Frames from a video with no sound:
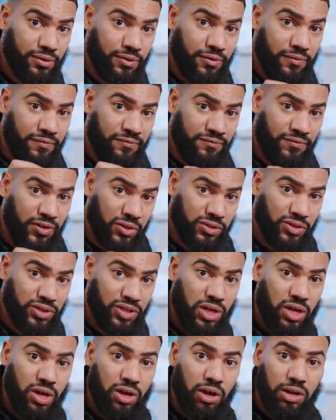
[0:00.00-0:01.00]
First,
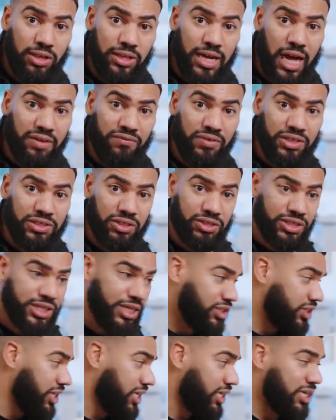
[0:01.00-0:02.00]
a lot of us are
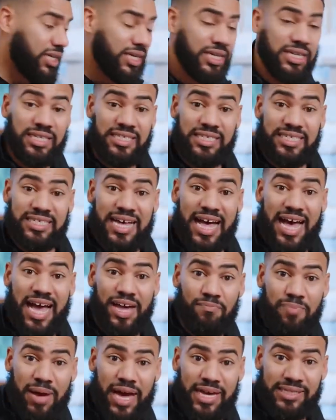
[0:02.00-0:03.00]
teaching
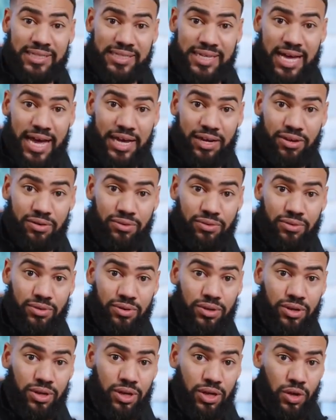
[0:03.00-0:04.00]
side by side.
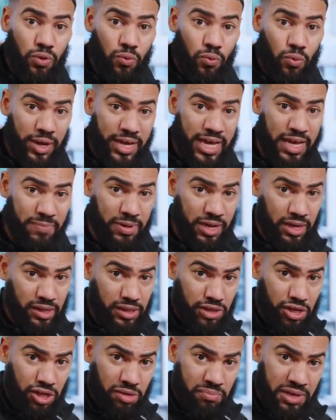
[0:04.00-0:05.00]
We're keeping a
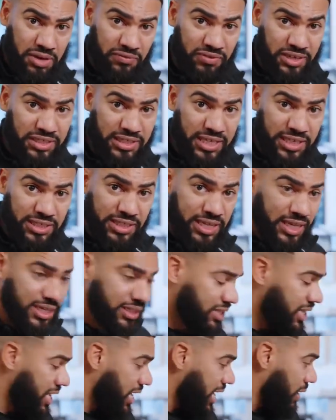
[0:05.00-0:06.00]
little bit of a
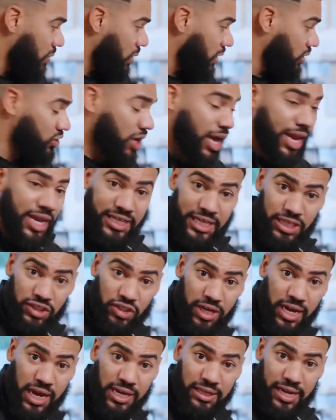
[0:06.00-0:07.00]
distance, and we're trying to teach
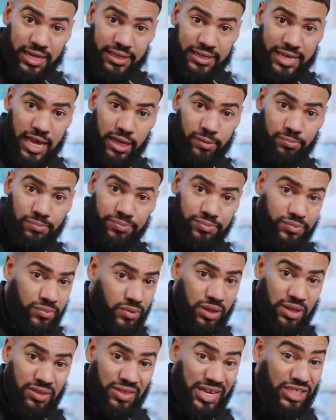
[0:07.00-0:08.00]
our kid like that.
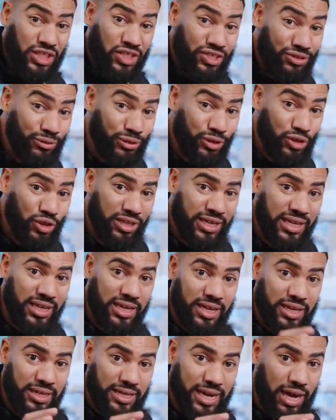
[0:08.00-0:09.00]
That's usually
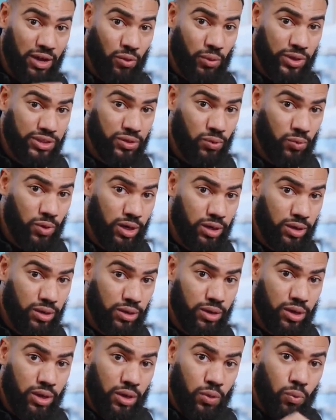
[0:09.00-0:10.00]
not going to work.
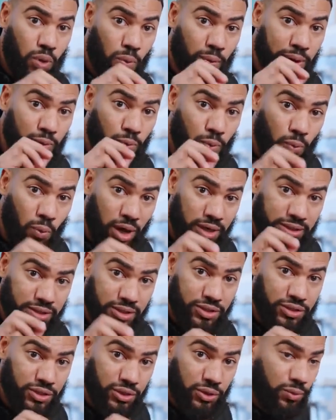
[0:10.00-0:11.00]
What we want to
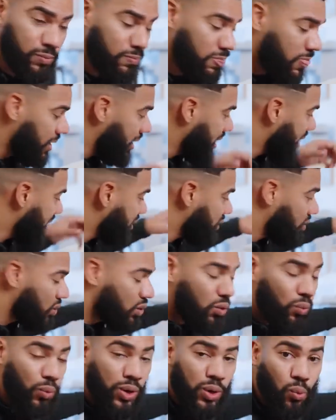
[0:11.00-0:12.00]
do is
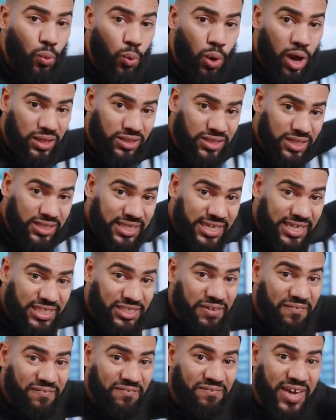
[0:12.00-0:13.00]
we want to teach
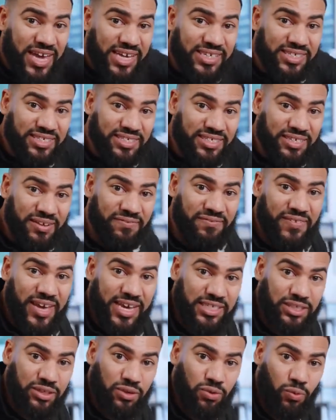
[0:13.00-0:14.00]
face to
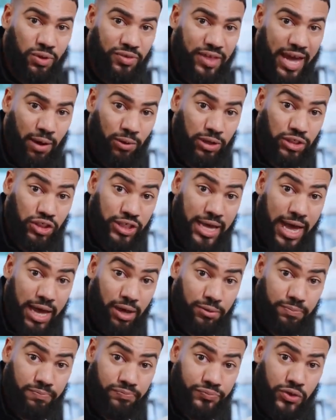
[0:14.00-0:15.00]
face with our
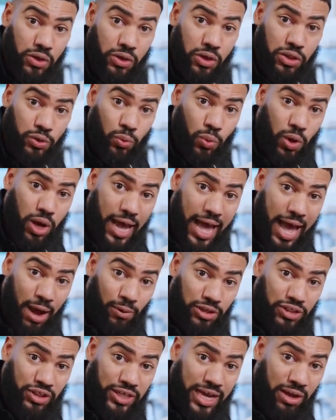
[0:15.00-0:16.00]
child. So we want
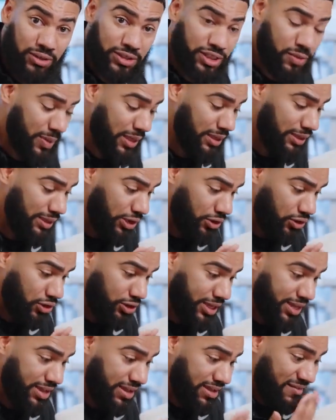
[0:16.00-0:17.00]
our child to be
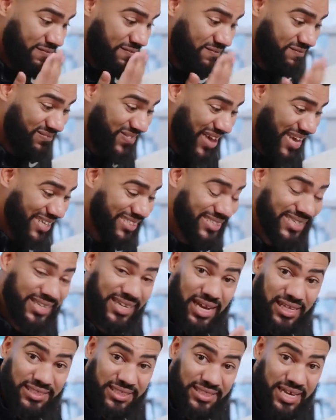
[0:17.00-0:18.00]
literally facing
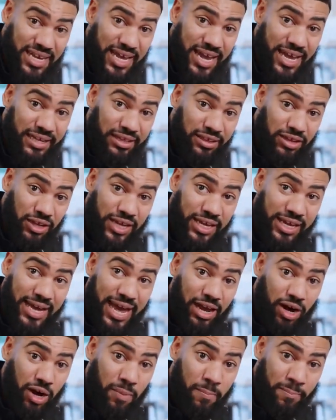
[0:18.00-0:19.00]
us and looking
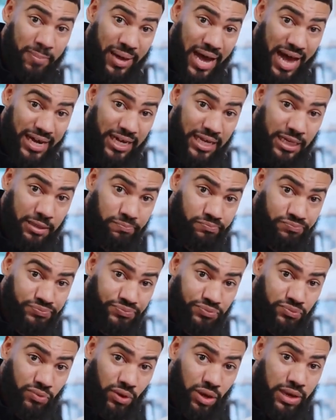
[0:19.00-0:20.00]
at our body
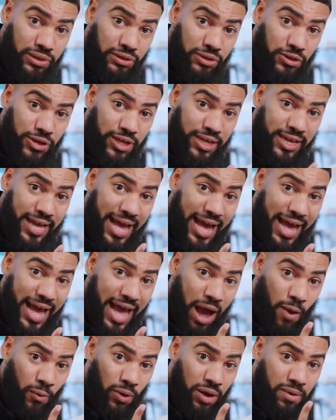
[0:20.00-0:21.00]
and looking at
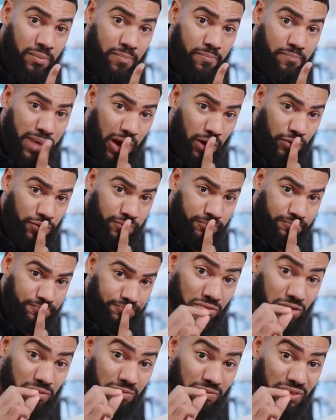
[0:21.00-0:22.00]
our mouth.
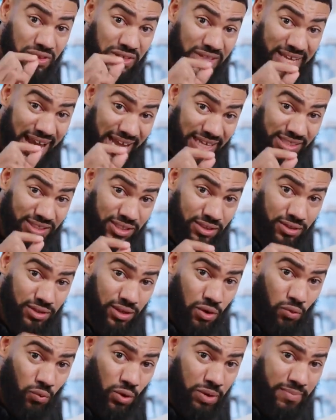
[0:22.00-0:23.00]
Next,
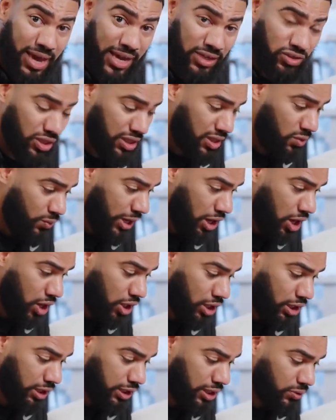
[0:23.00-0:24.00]
we make sure that we are
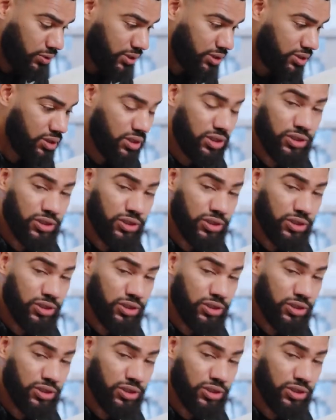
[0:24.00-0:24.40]
close.